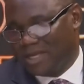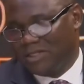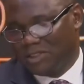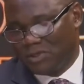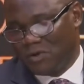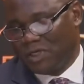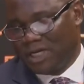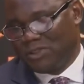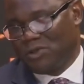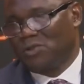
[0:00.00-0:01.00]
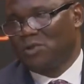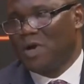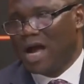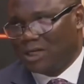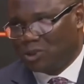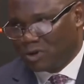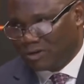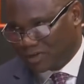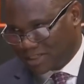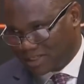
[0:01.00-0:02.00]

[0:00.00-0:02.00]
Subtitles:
So there's also actual risk.